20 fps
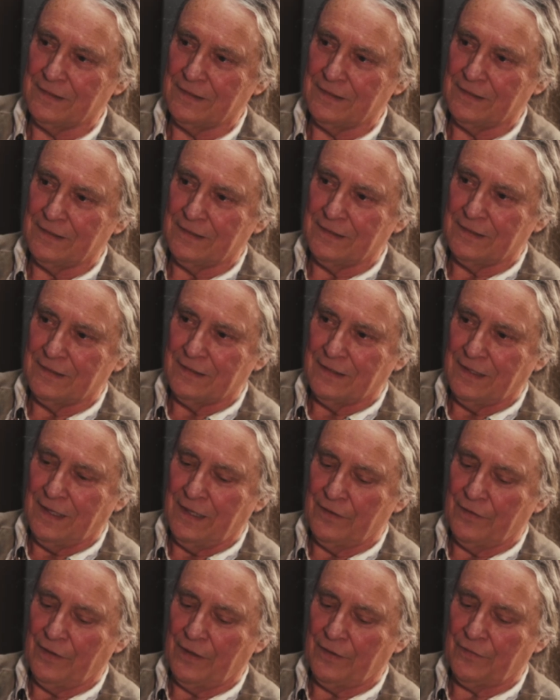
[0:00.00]
Yeah.
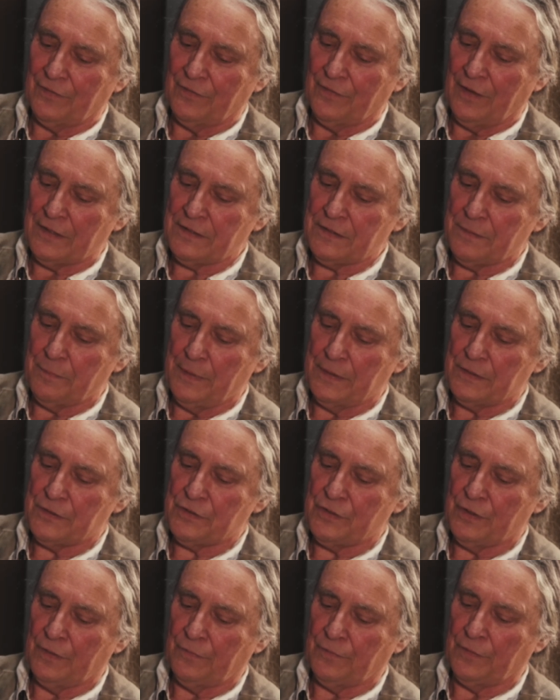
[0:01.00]
And that that's the big
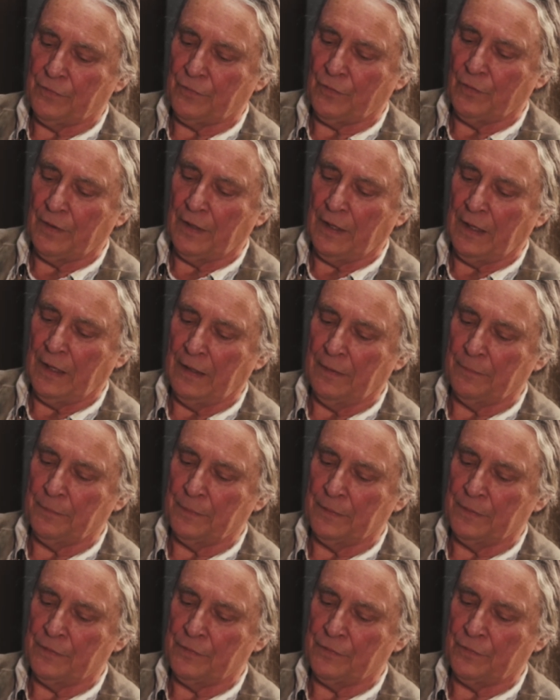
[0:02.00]
shift that's going to
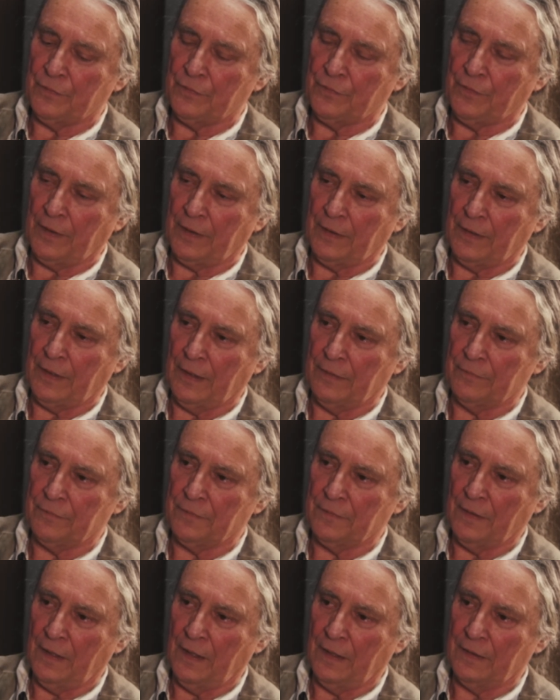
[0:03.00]
happen is your second half
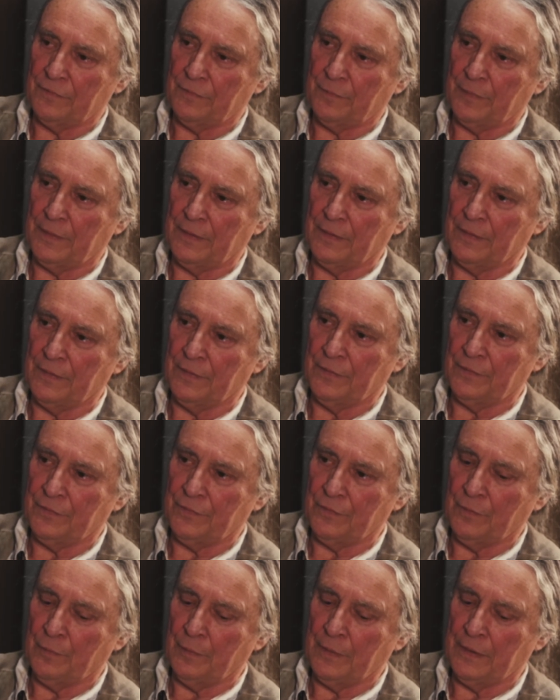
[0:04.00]
of life because
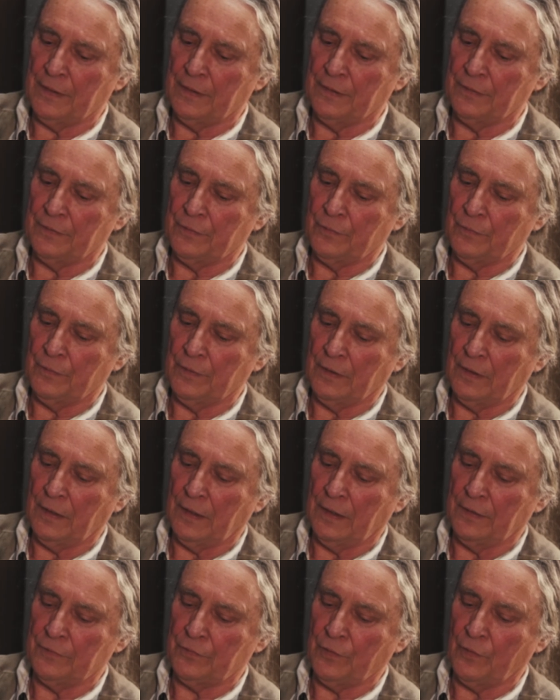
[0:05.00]
you begin to
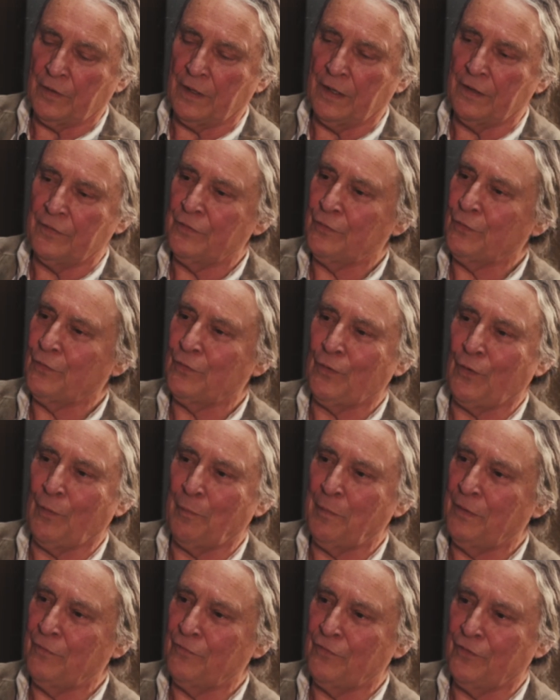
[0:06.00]
realize, okay, this has all
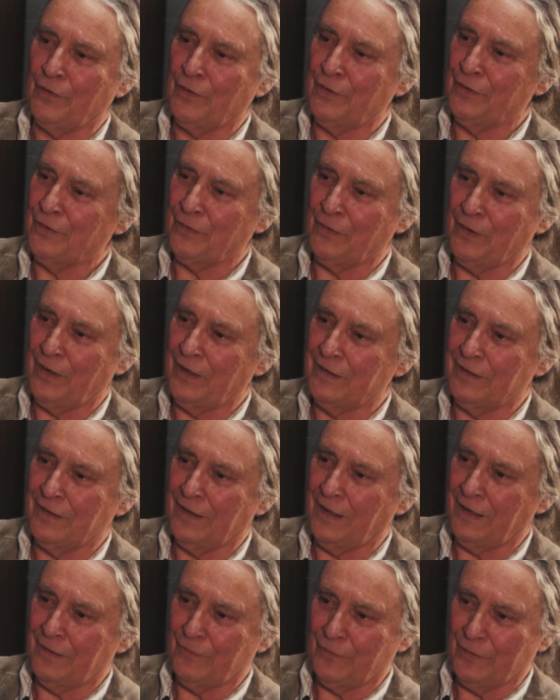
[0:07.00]
been fun and great, and
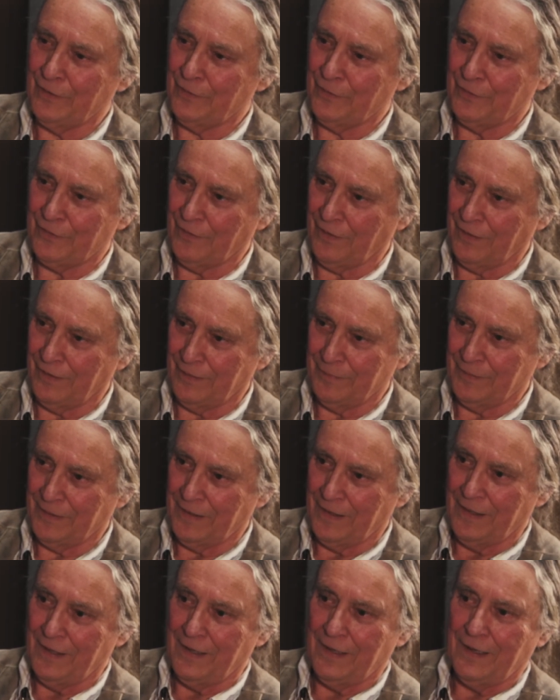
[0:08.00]
I had a really good time.
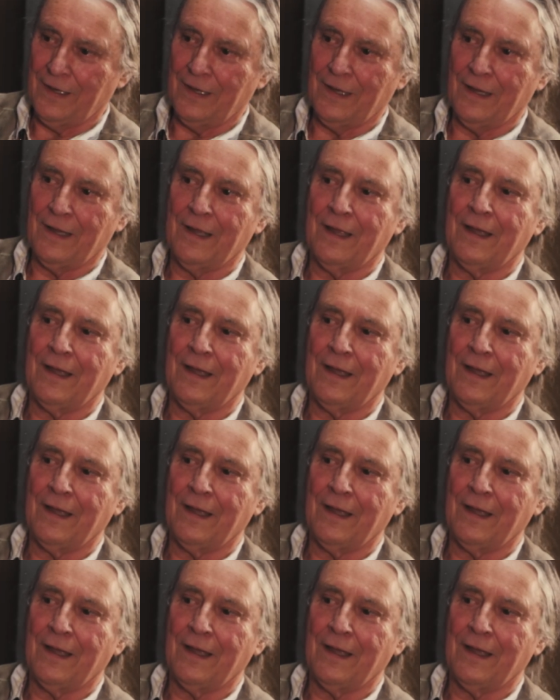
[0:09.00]
Mm-hmm.